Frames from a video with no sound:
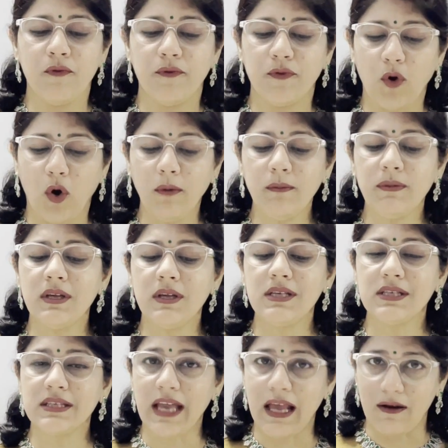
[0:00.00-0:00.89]
from
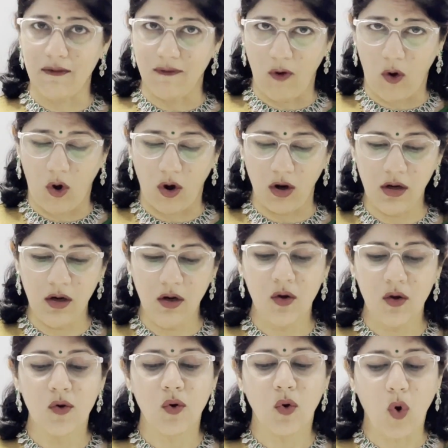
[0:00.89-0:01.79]
the cell
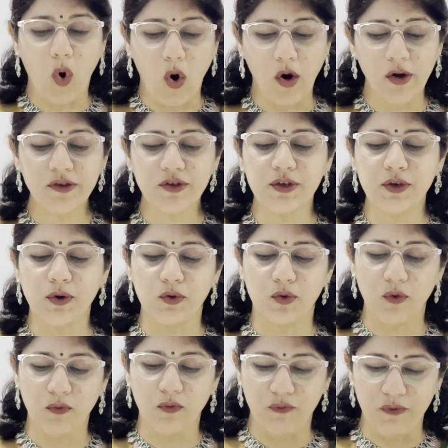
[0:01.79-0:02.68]
wall caused due
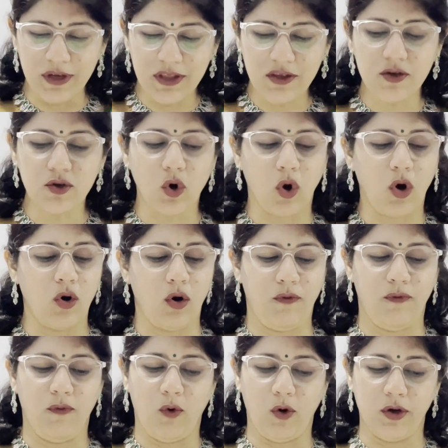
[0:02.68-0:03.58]
to withdrawal
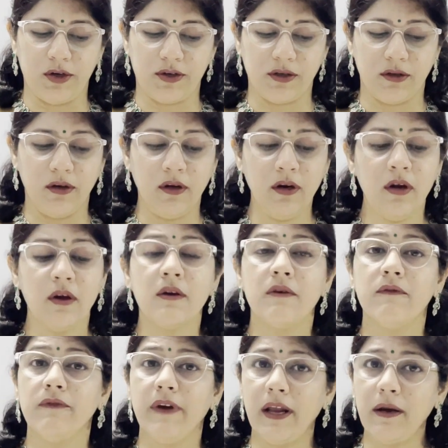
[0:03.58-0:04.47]
of water
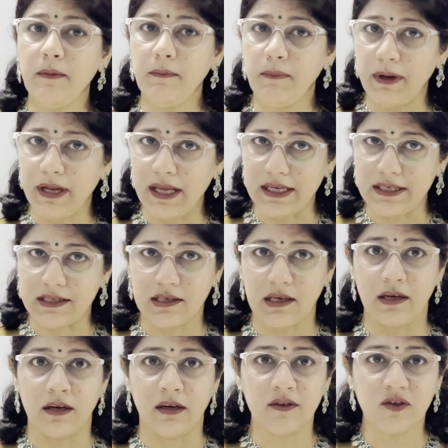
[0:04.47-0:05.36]
when placed
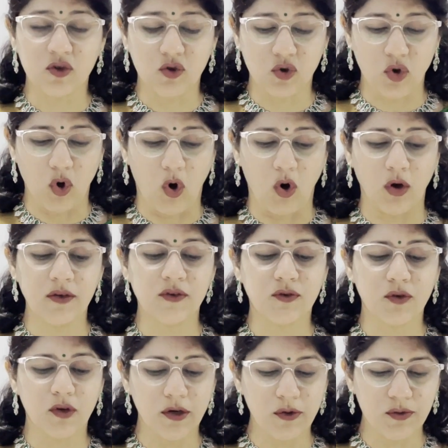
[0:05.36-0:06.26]
in a strong
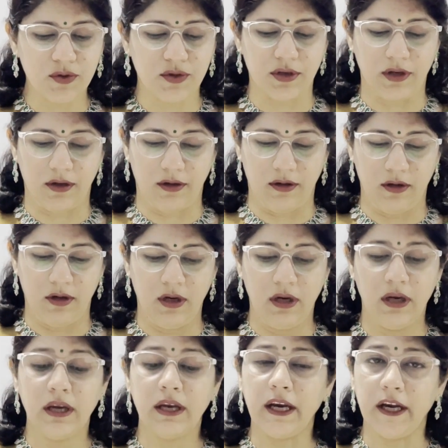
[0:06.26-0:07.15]
solution.
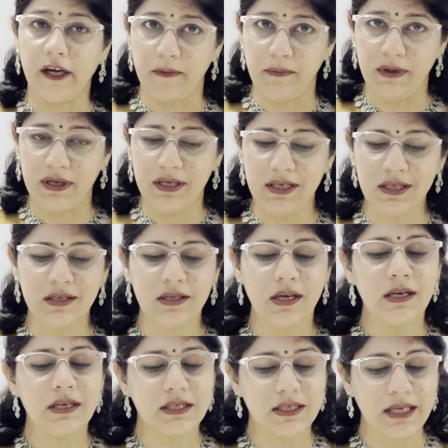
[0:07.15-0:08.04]
It means
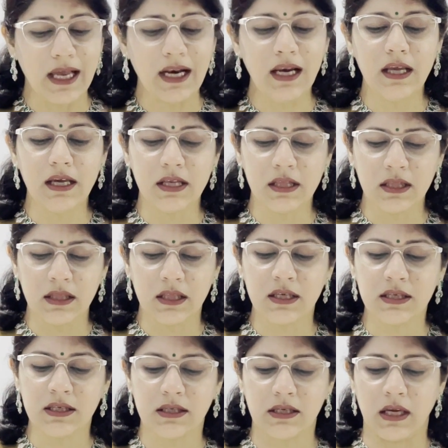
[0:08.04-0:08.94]
cell in
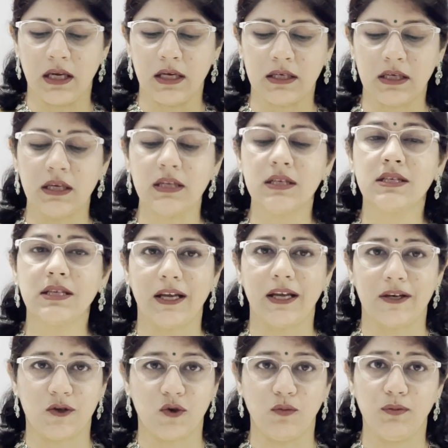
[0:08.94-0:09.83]
this state is
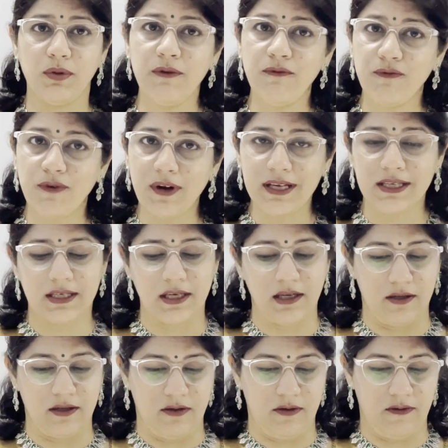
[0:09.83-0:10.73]
said to be
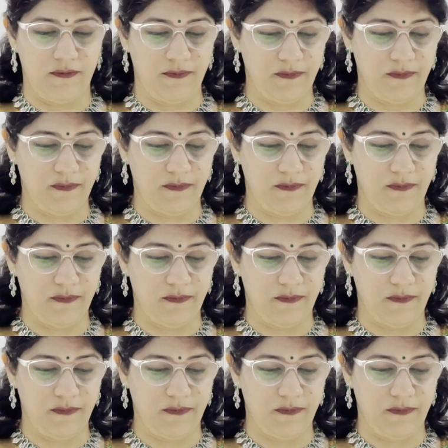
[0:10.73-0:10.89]
flaccid.